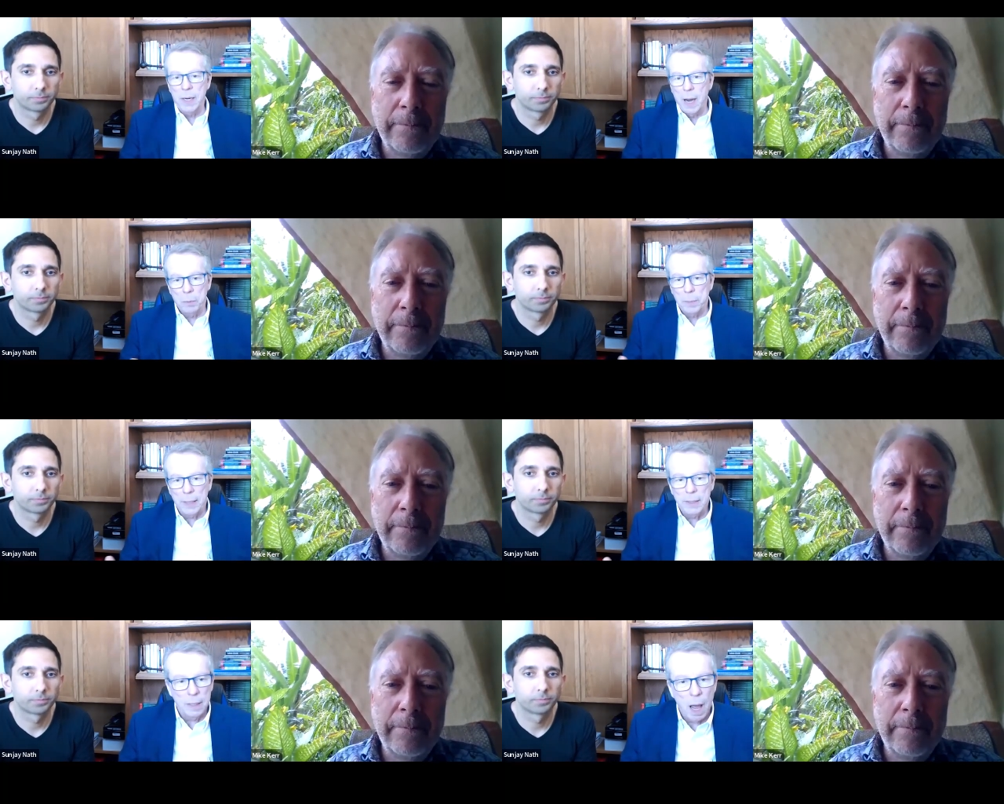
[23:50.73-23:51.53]
Speaker 1: enabled by
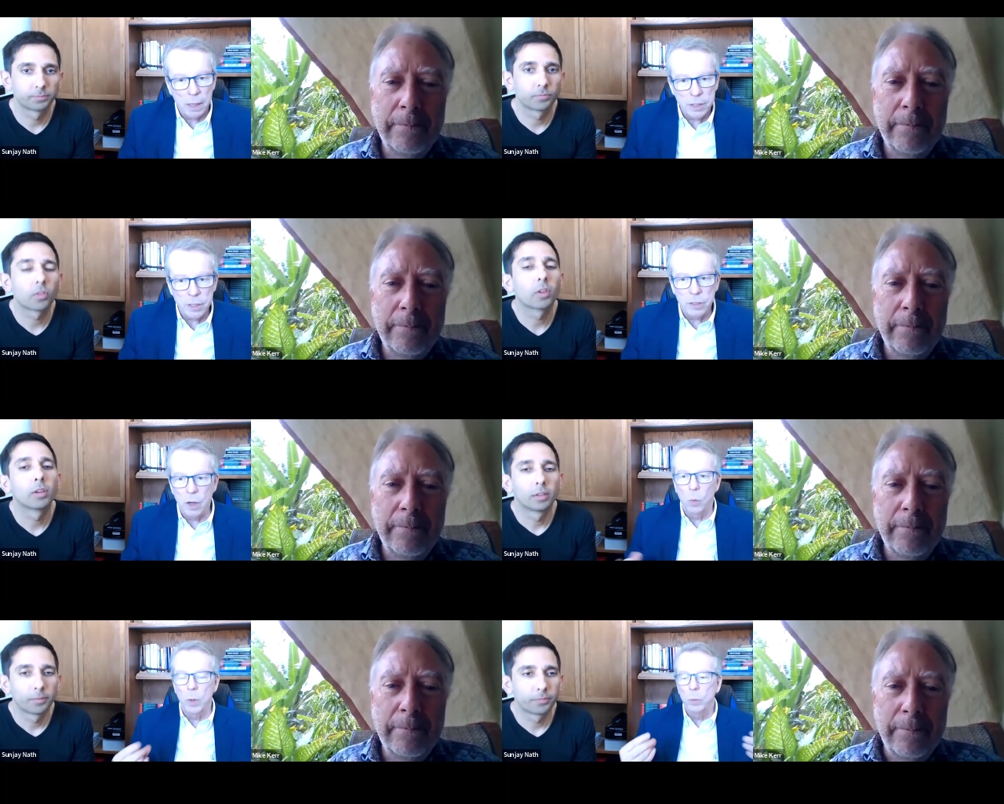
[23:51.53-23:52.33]
technology,
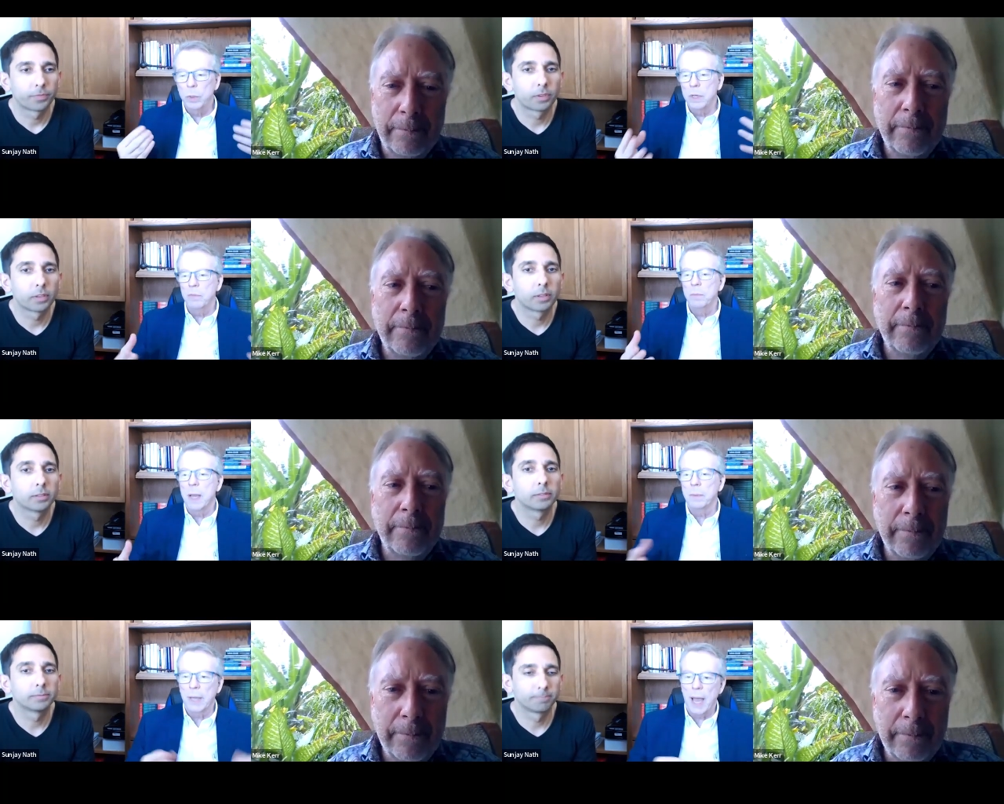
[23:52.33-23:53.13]
so we wouldn't even be
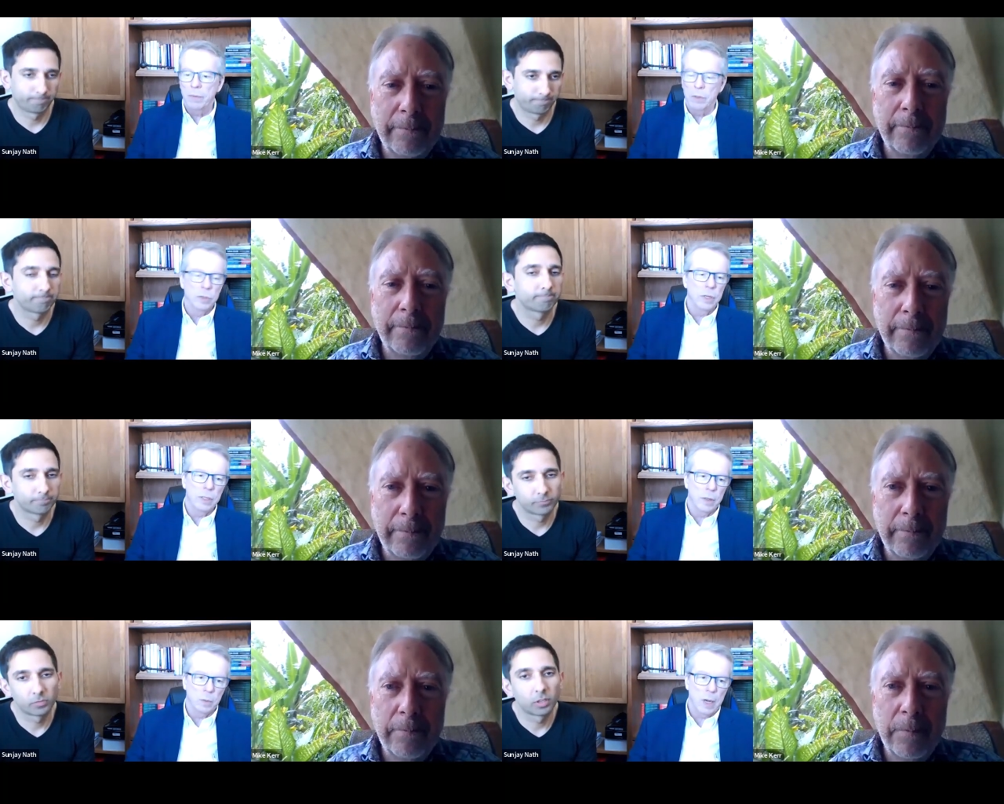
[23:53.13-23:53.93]
able to have those
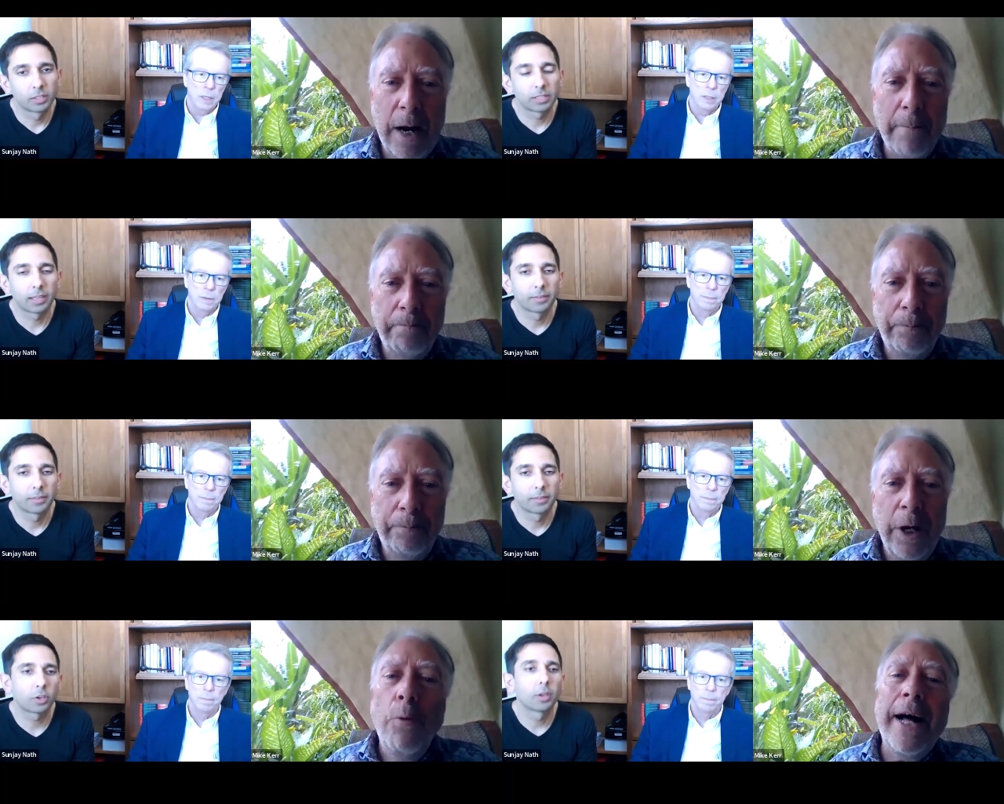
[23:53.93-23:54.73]
things otherwise. Yeah. yeah.
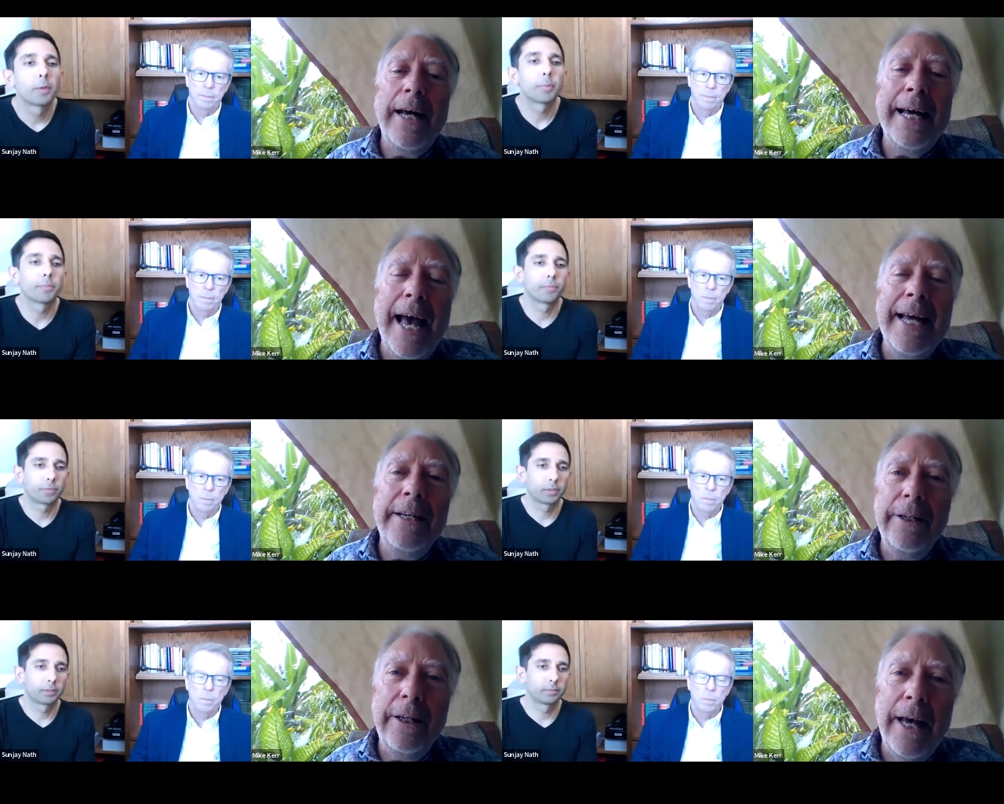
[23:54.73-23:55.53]
Well, and
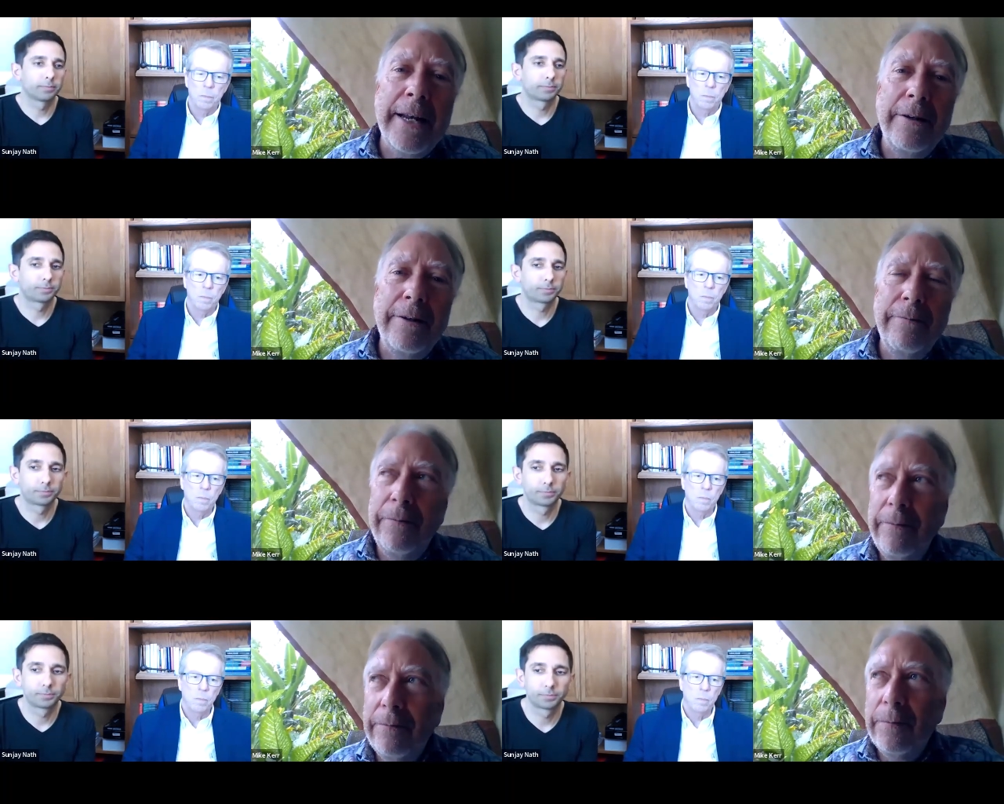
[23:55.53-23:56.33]
Speaker 2: and and
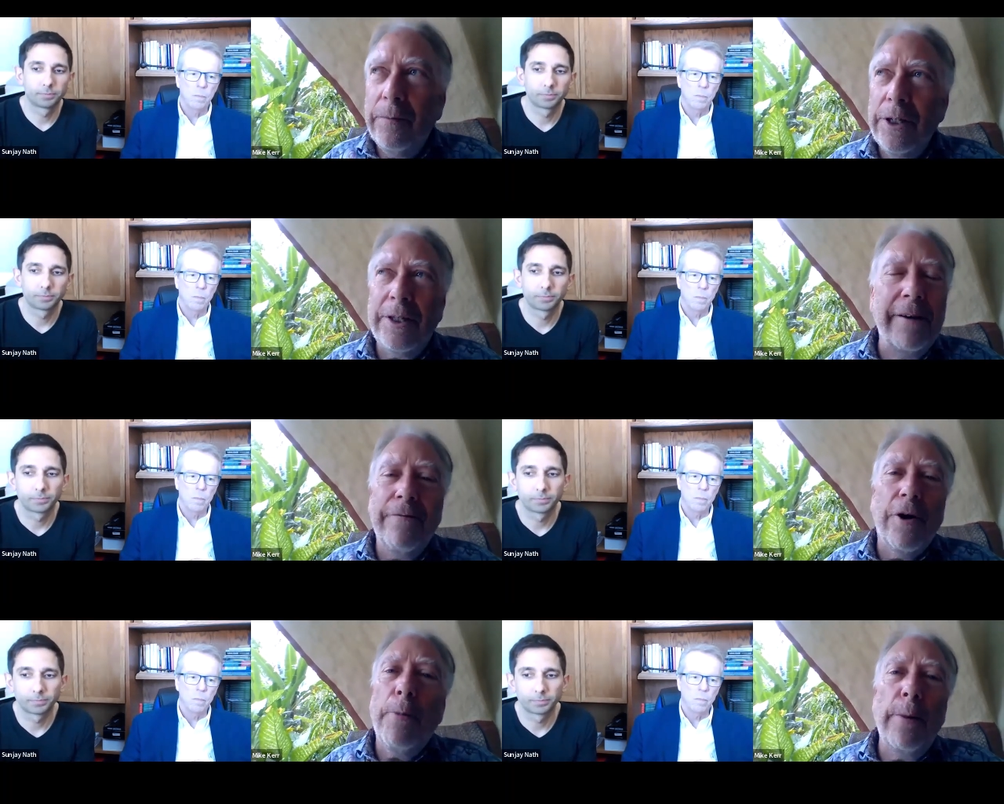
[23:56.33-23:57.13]
just think
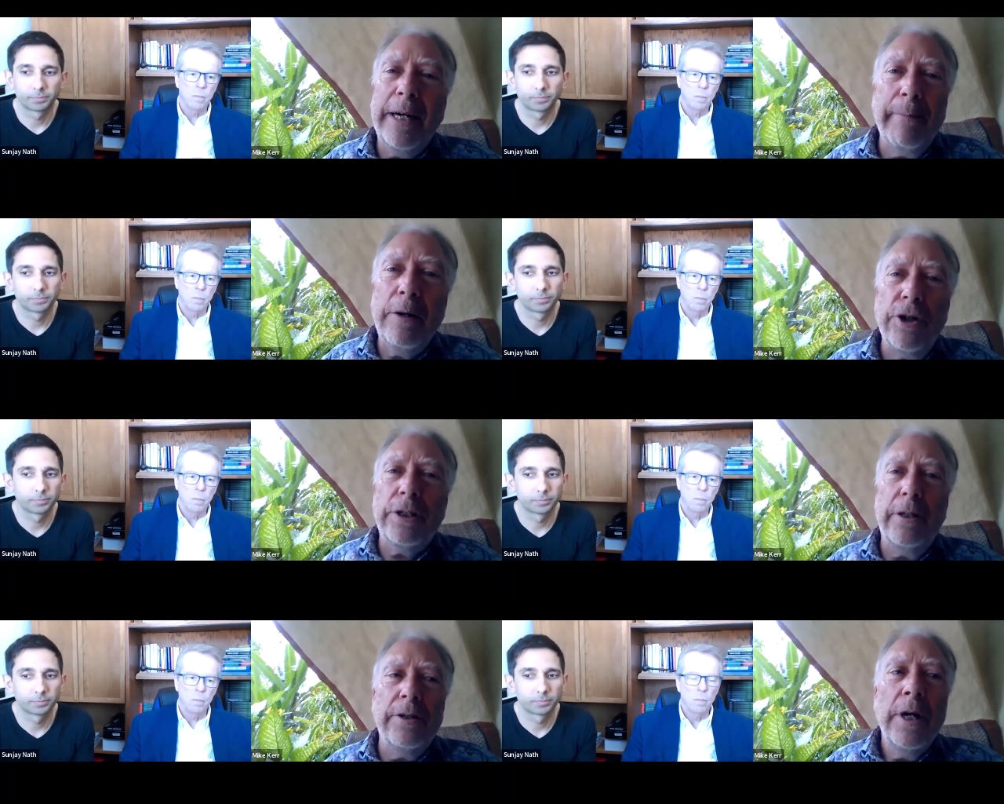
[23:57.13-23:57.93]
for a moment about just
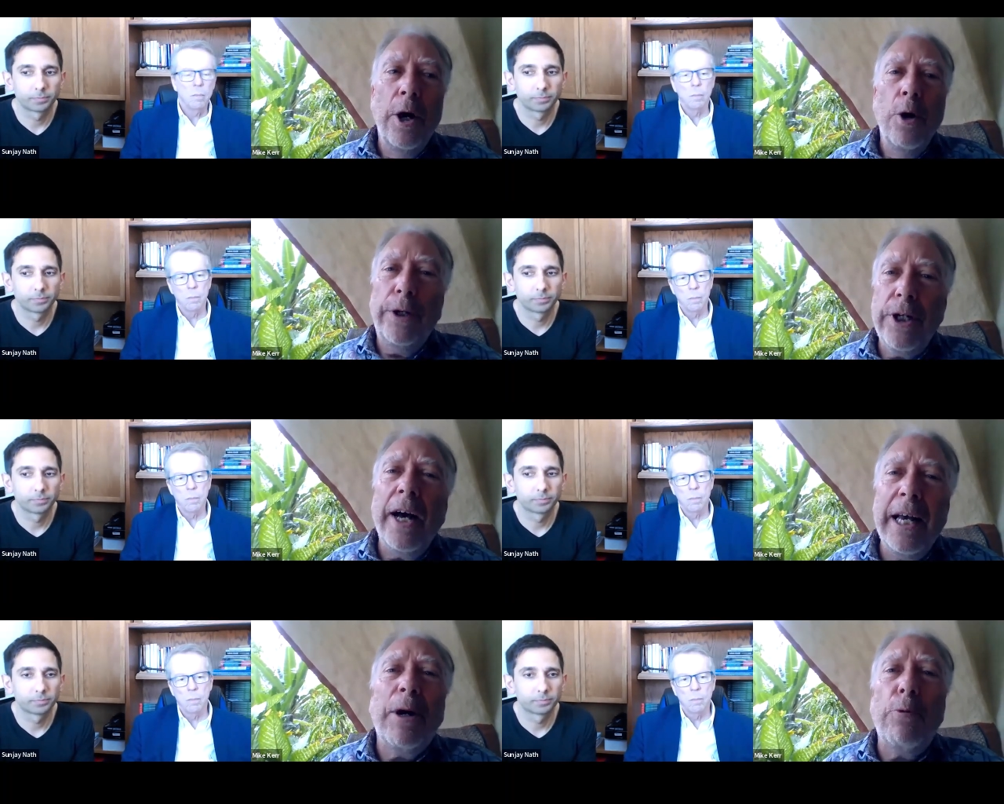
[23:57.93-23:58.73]
just we're
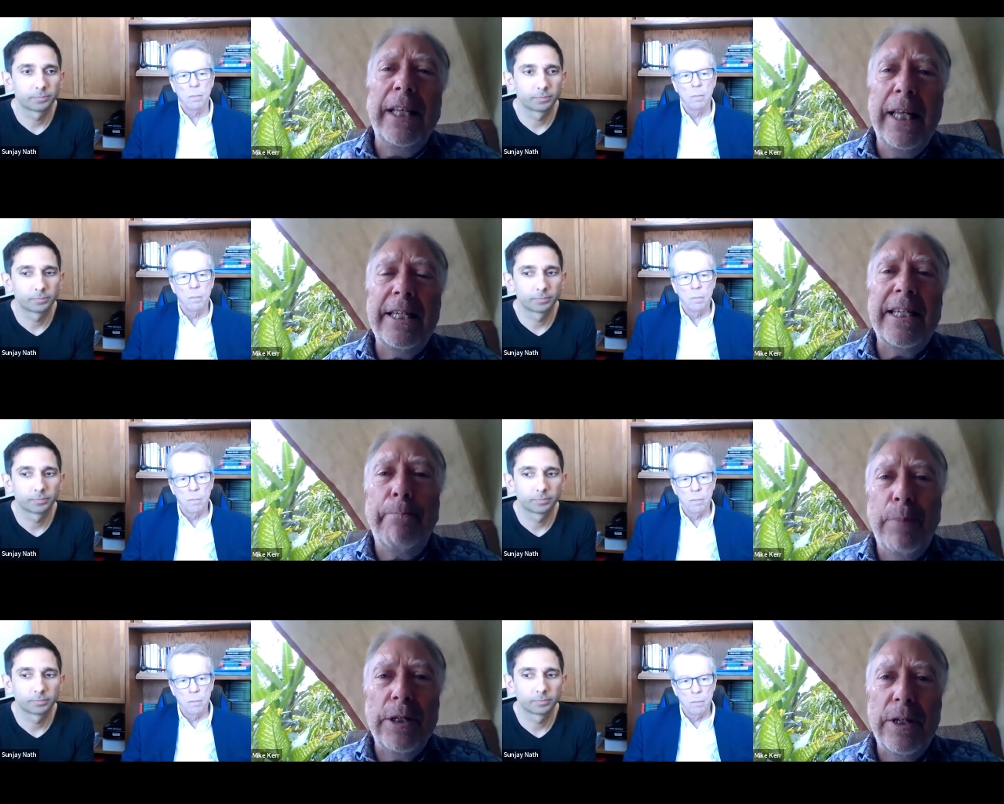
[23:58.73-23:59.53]
talking about really simple